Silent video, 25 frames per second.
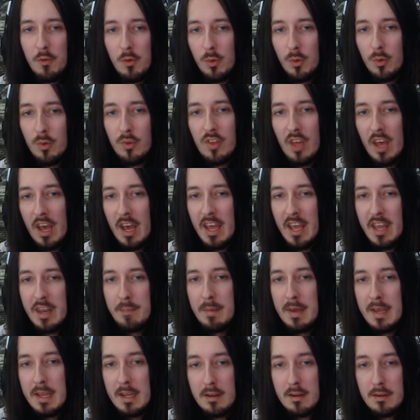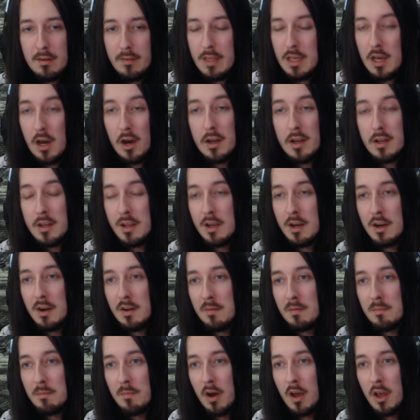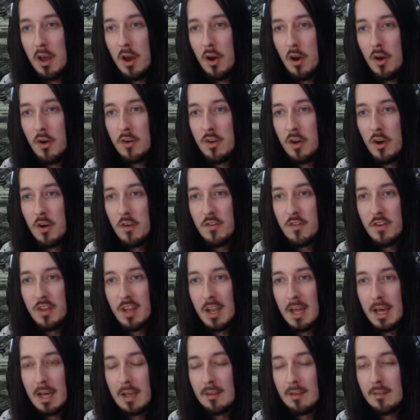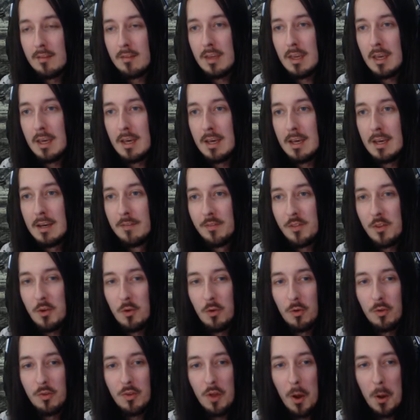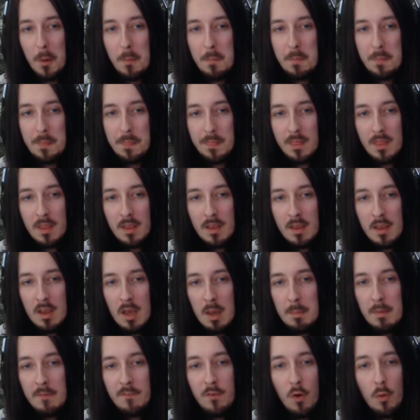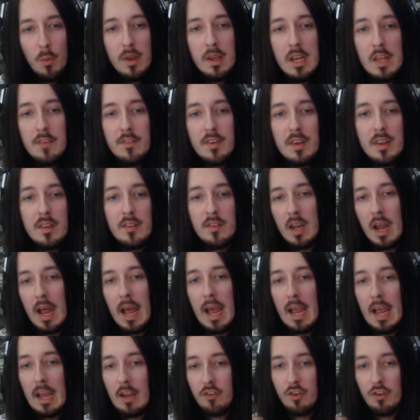set and make the idea my own over the last year or so. Before we can even consider actually